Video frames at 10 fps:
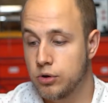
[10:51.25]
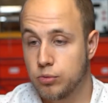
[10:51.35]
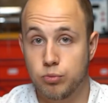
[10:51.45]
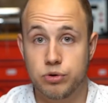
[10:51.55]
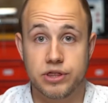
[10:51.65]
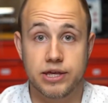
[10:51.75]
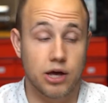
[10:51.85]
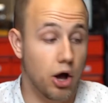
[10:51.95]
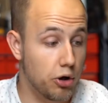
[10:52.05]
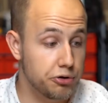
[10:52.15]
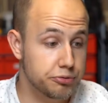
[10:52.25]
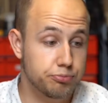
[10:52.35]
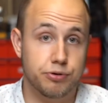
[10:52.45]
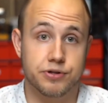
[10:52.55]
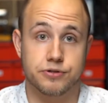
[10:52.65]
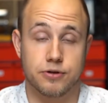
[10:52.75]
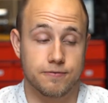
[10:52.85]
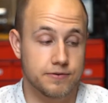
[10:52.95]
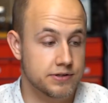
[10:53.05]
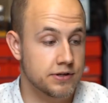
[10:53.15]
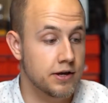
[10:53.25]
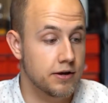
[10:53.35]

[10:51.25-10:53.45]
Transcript: With the old print surface